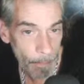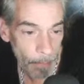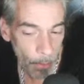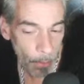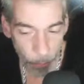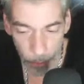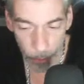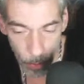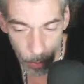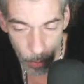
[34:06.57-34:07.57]
in our head that we
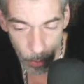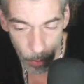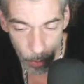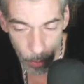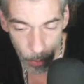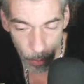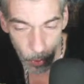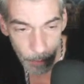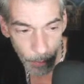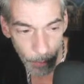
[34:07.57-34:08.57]
don't even think about because we
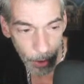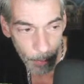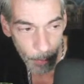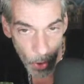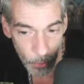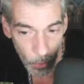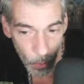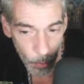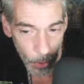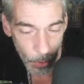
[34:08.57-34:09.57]
just know it to be true
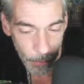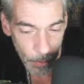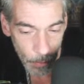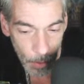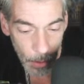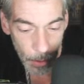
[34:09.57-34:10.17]
and we don't even